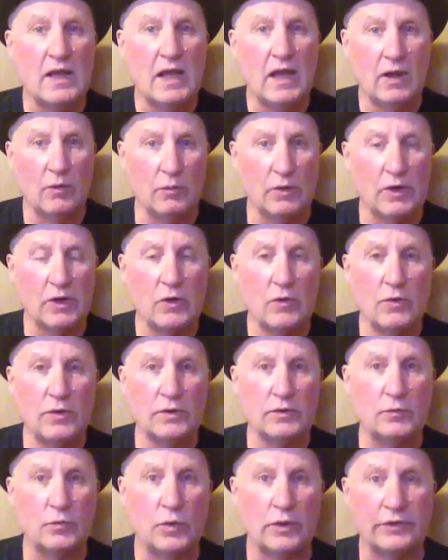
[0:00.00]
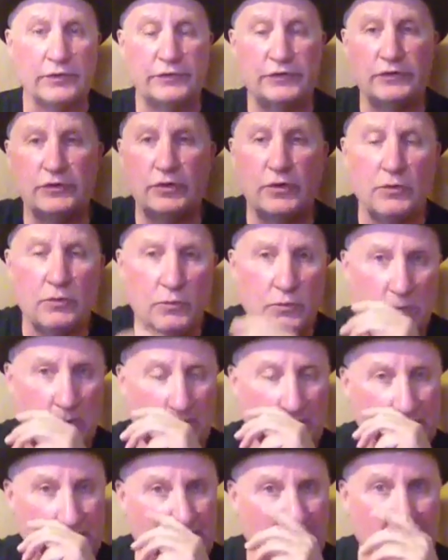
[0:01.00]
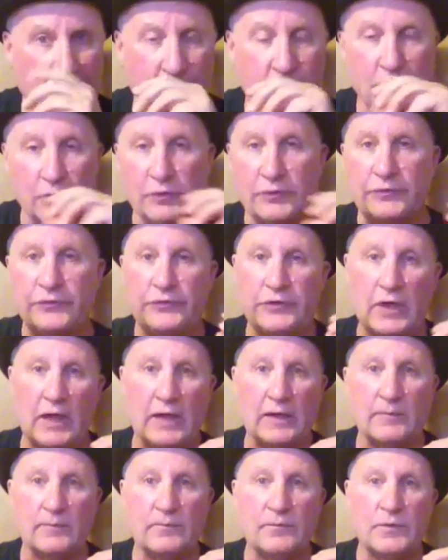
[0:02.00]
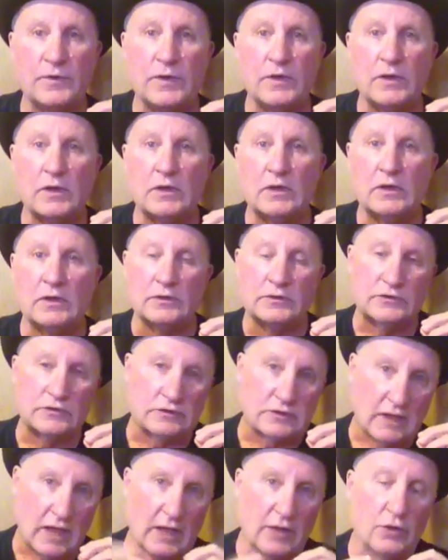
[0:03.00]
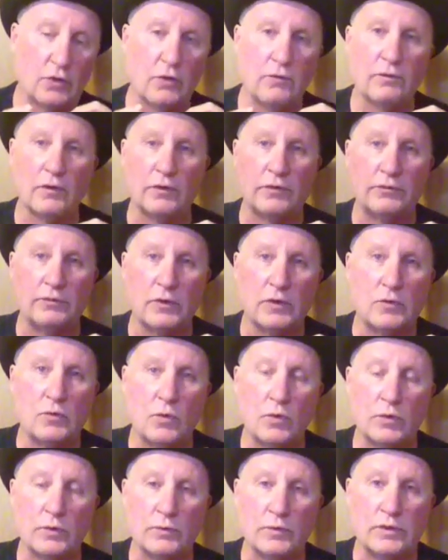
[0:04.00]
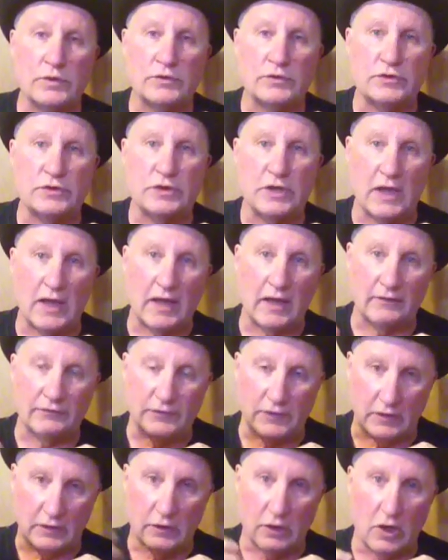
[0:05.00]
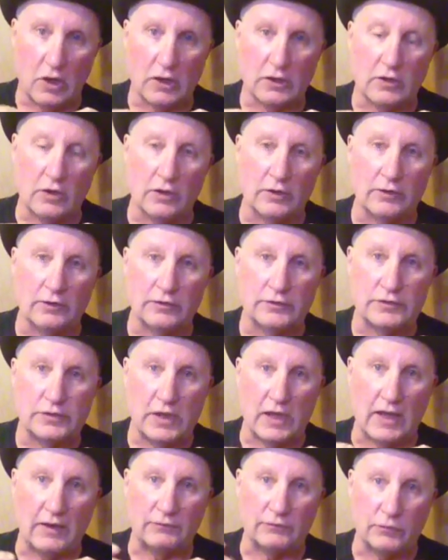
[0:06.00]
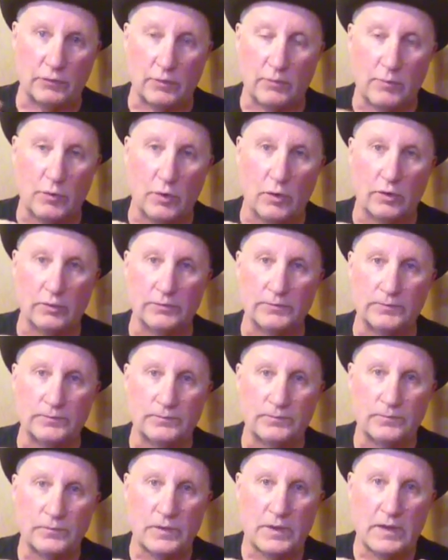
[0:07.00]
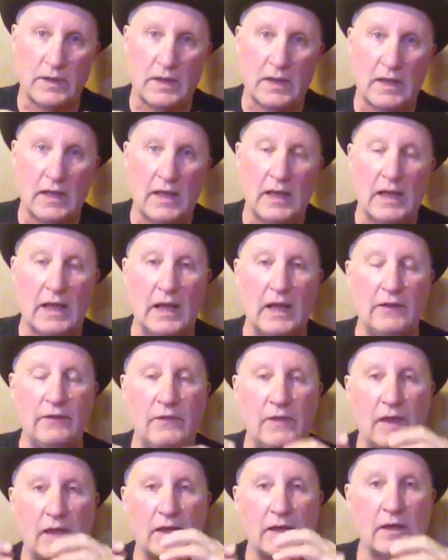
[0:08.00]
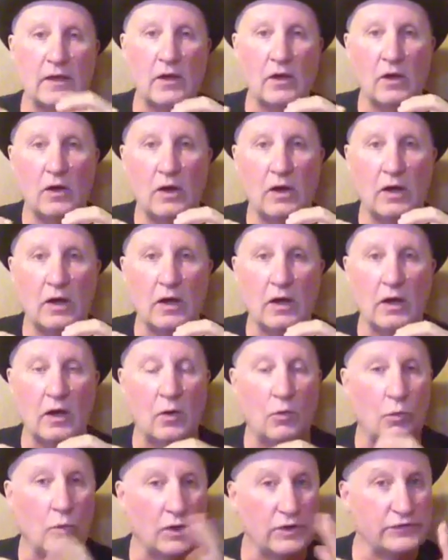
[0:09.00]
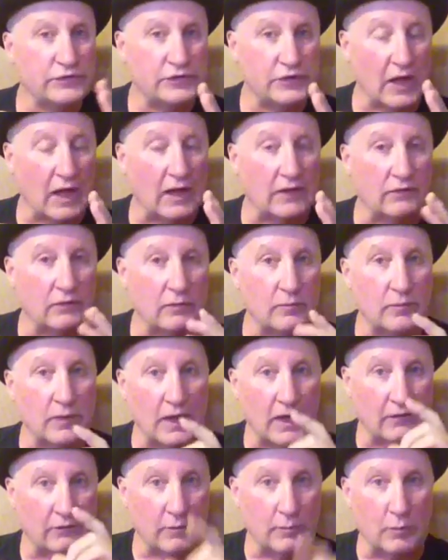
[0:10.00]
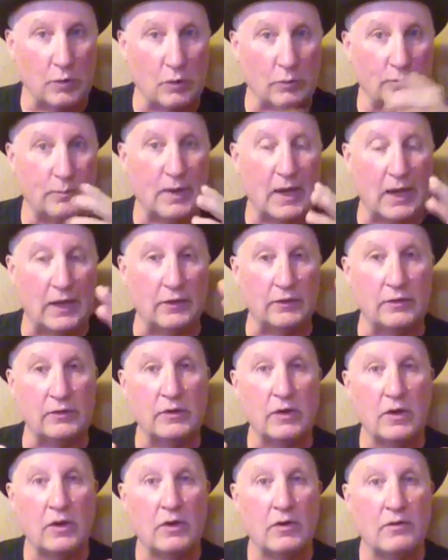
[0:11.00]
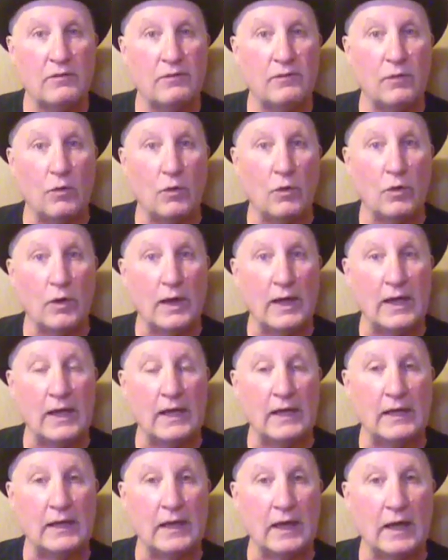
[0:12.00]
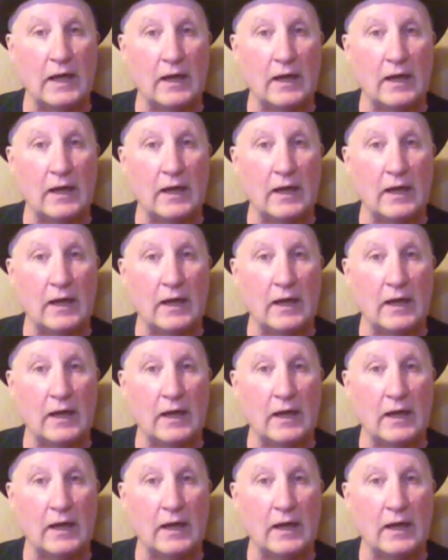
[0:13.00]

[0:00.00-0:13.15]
And what I ordered was 2 adapters that slide over a 3/4 inch shaft and lock onto the shaft with a bolt. And then on one side of them they have a bolt pattern for a